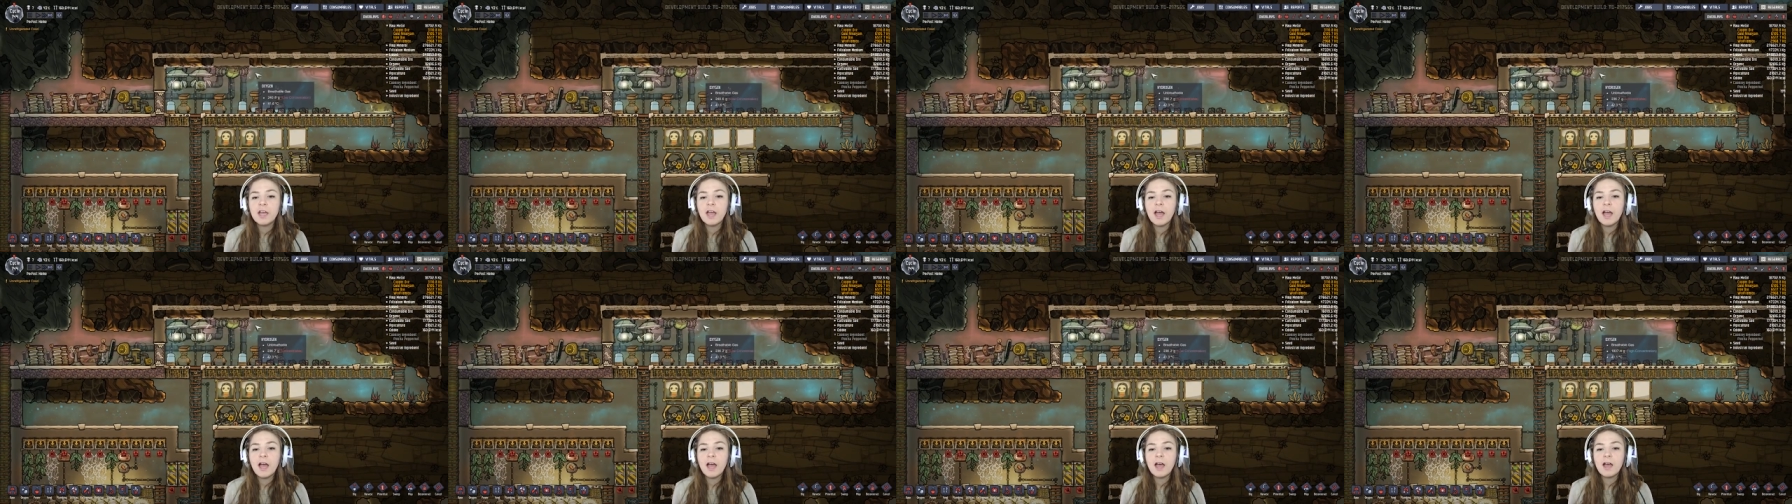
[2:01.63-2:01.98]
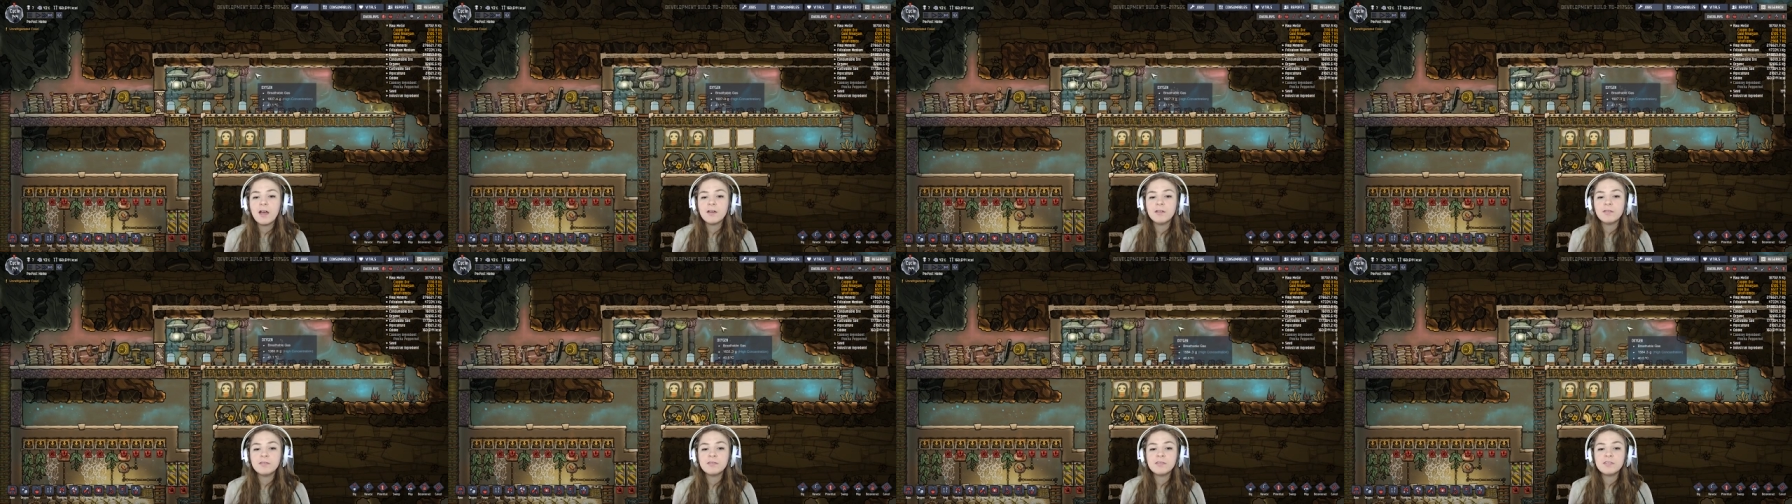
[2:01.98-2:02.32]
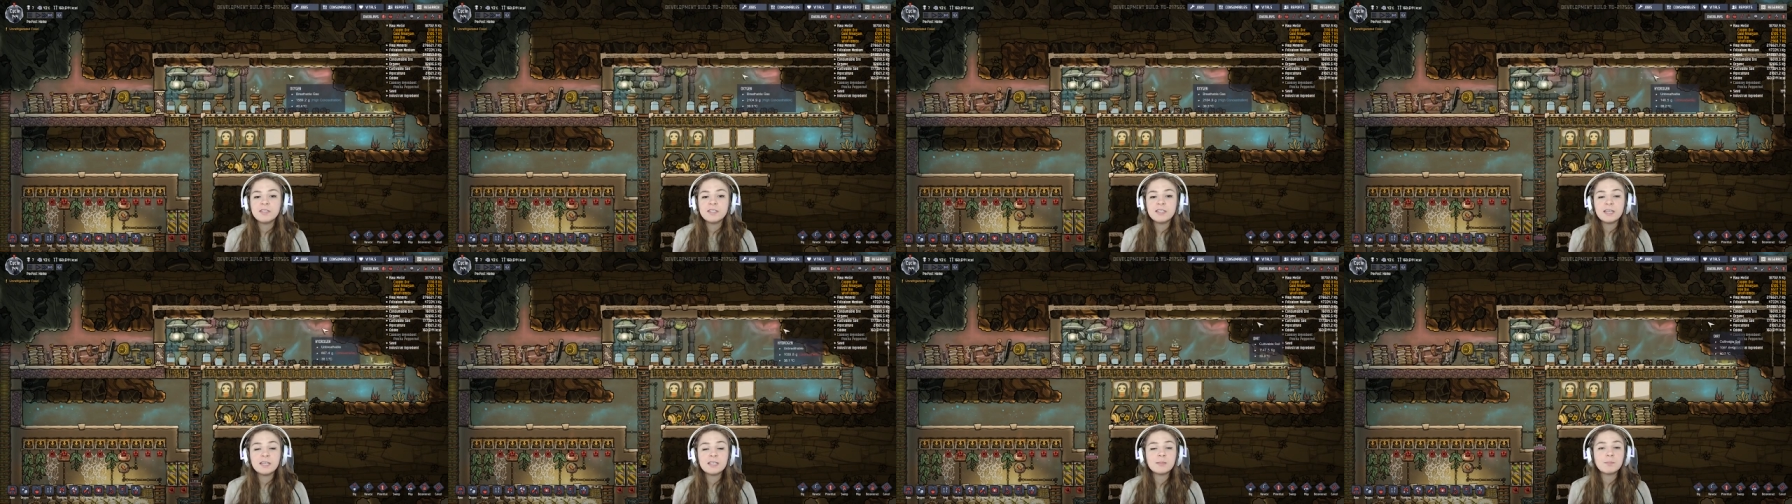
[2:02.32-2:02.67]
have
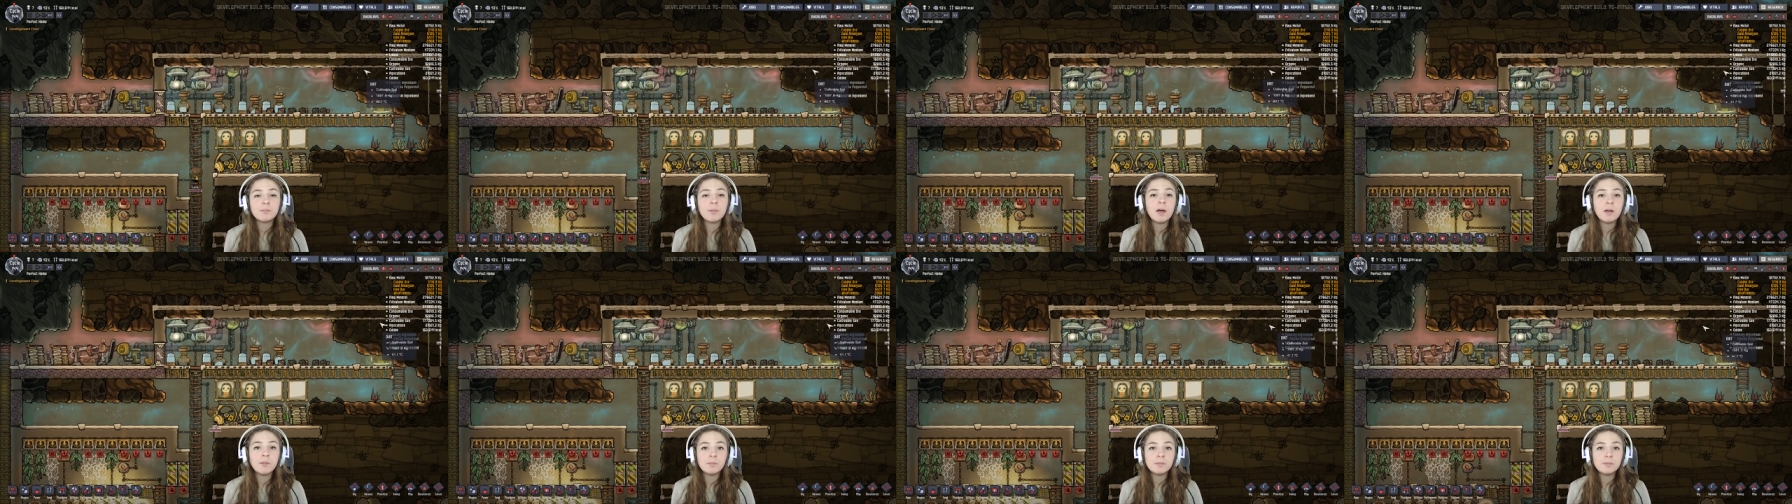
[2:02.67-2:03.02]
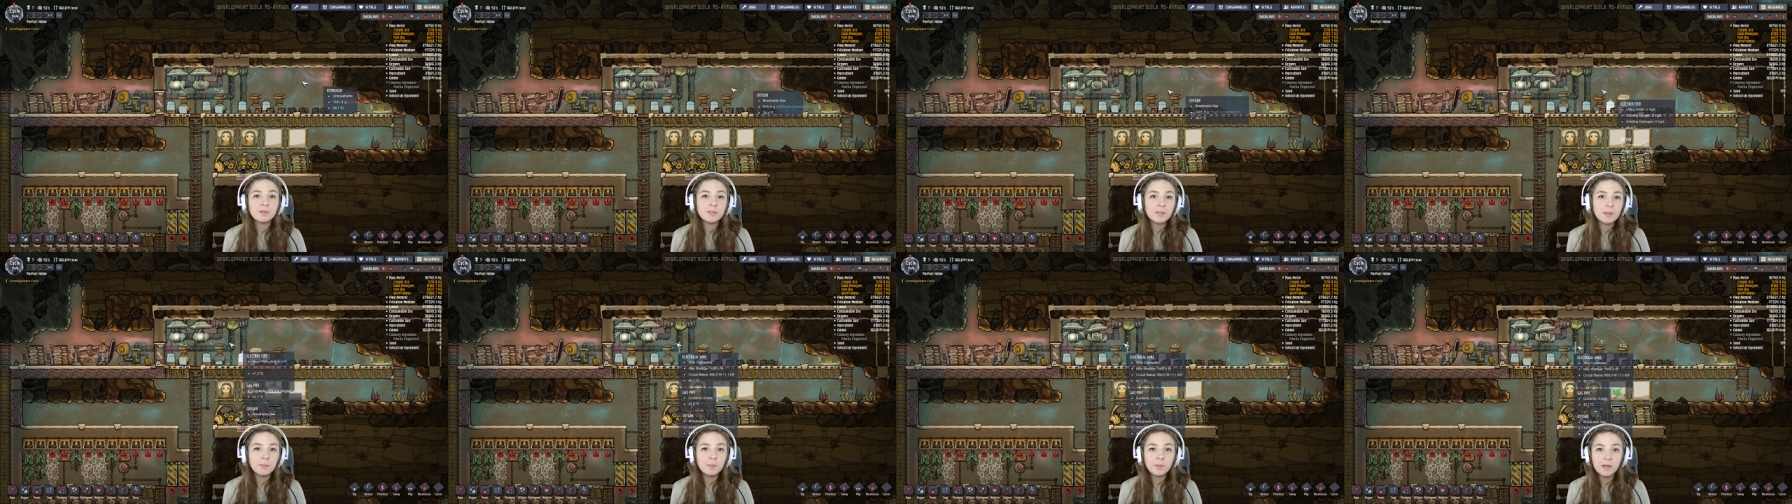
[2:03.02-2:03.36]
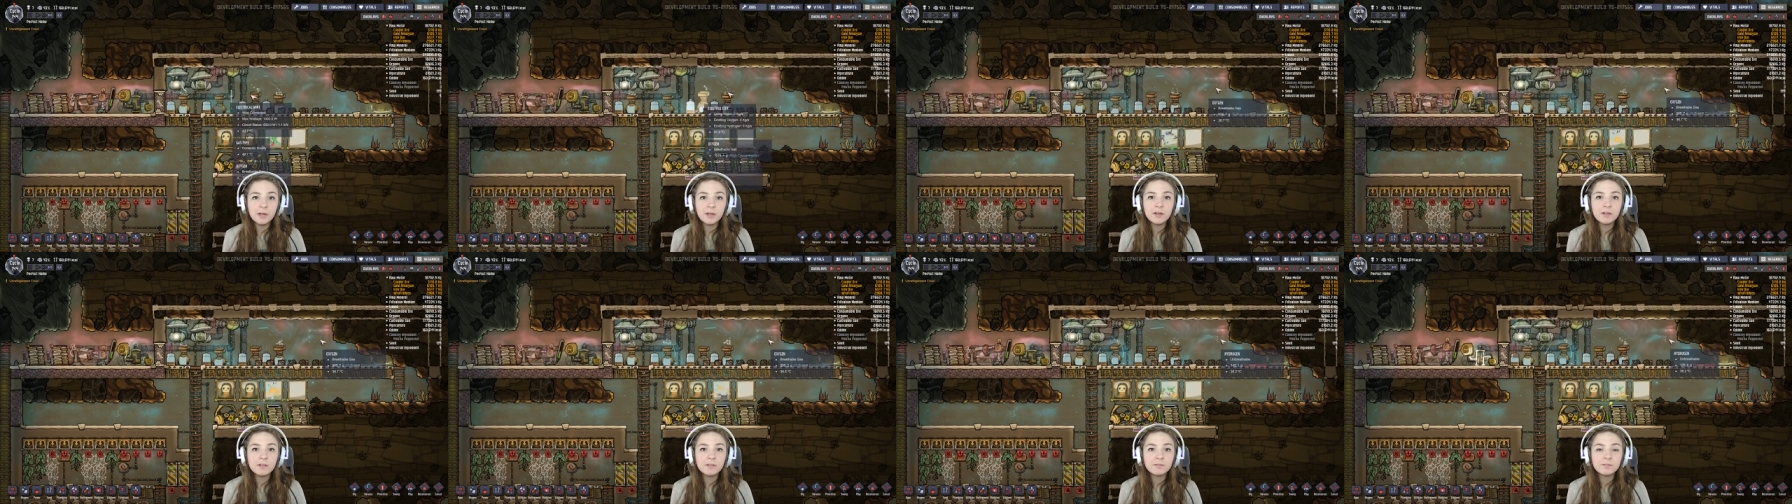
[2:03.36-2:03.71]
six pumps up
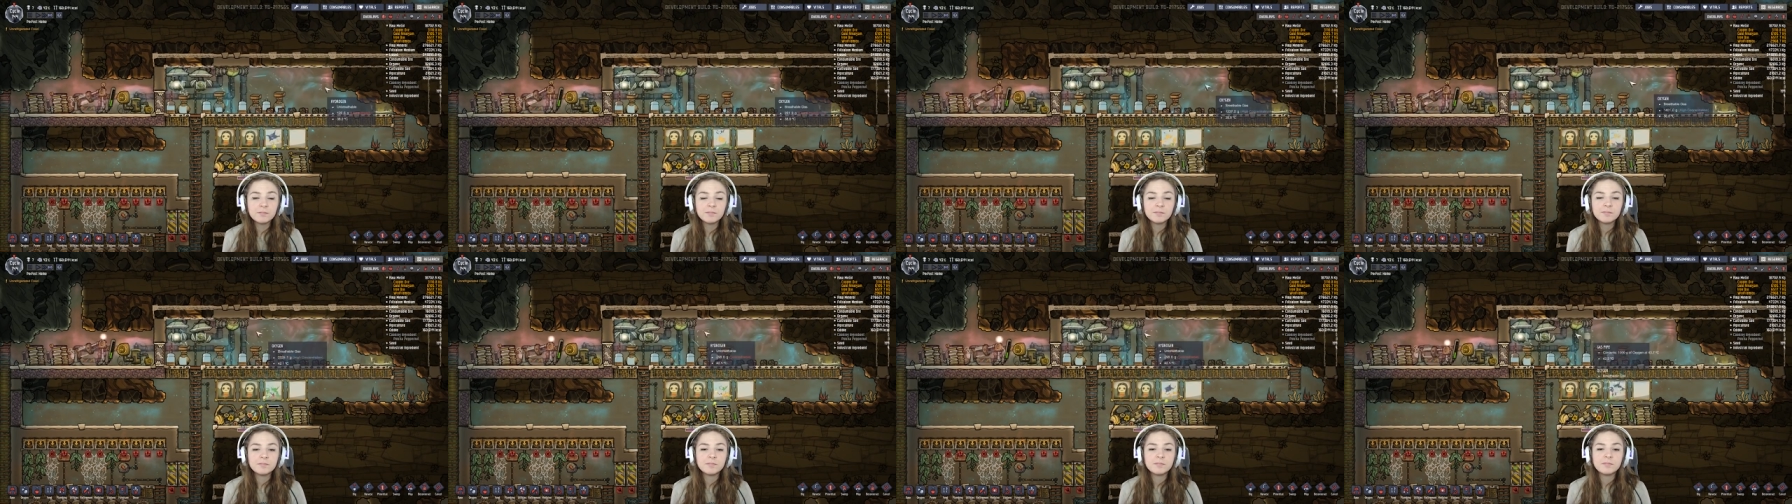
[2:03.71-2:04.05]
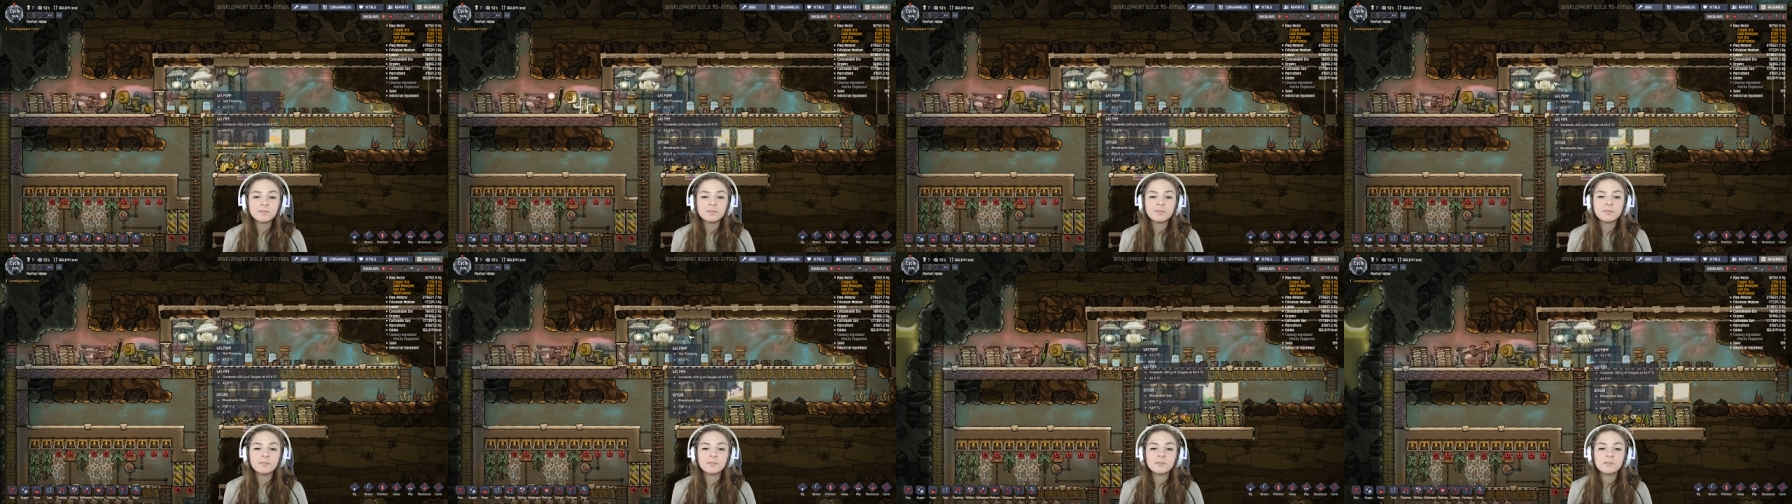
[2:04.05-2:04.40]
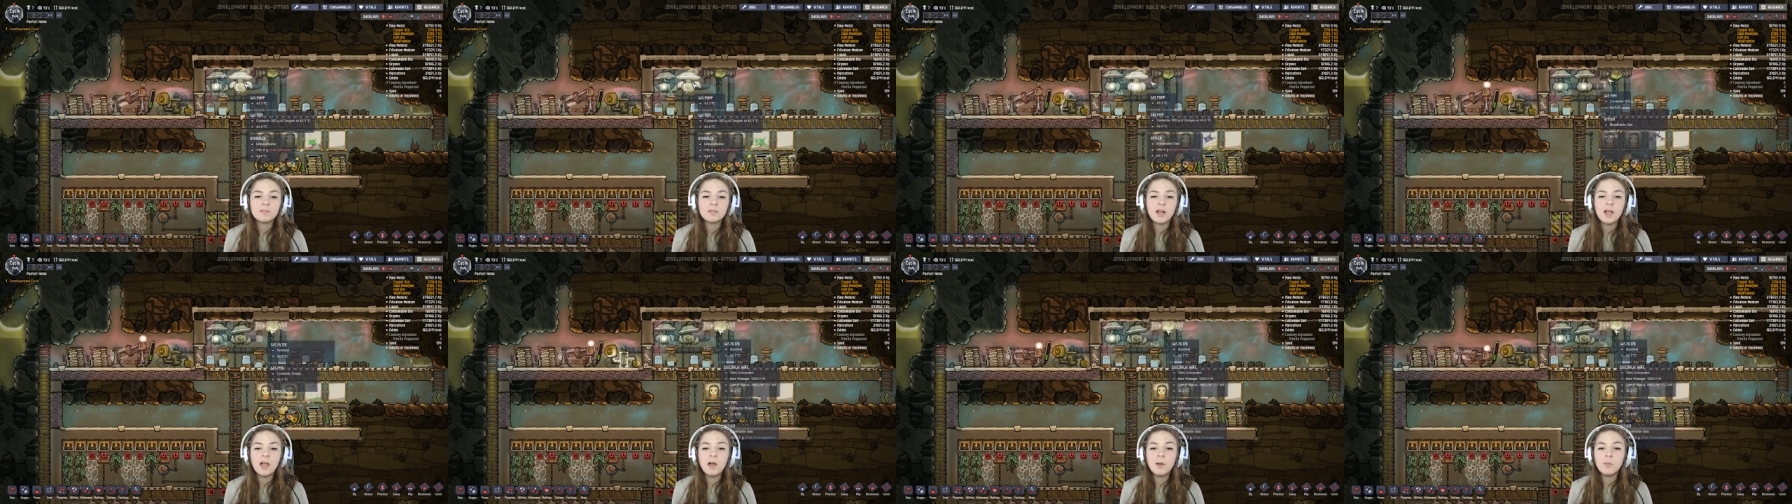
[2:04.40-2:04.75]
here
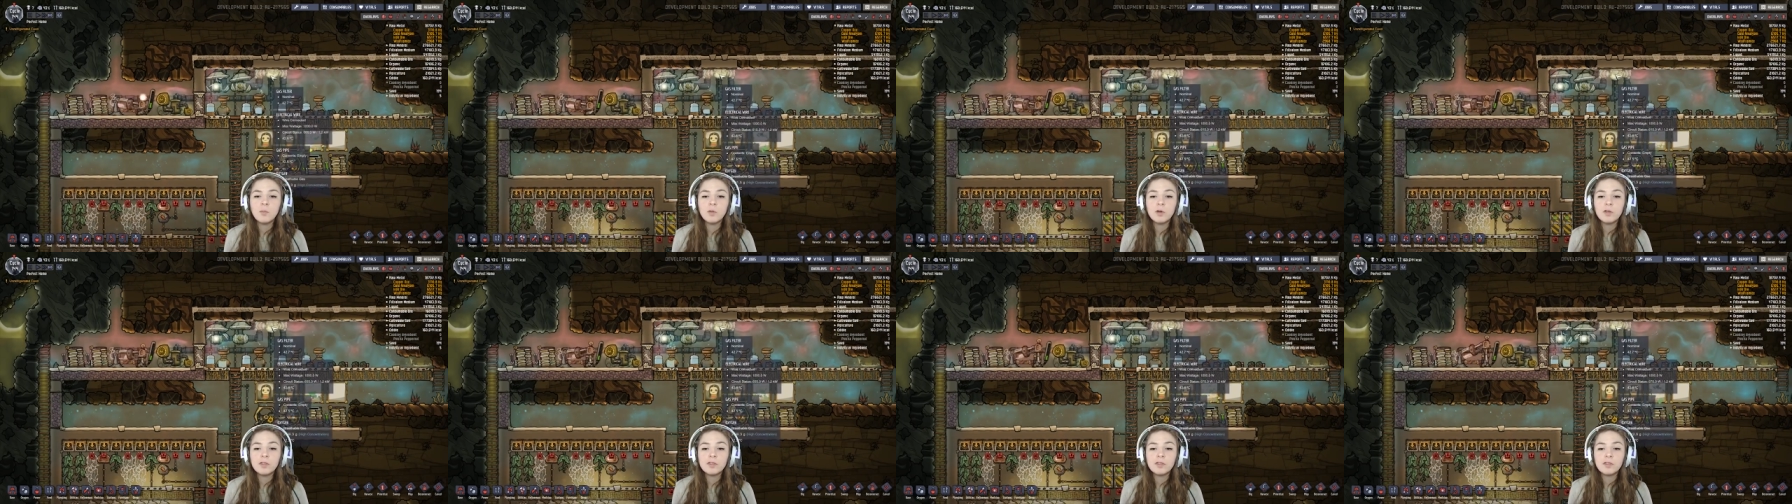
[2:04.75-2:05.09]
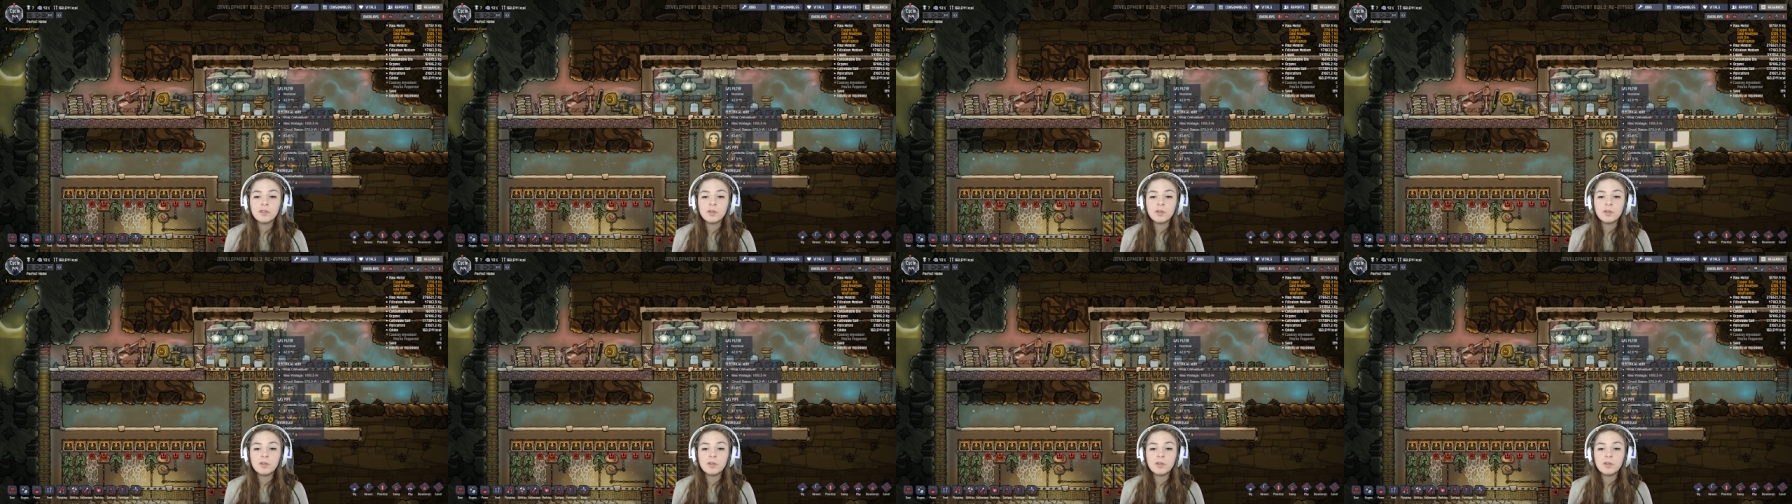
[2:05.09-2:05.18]
um, with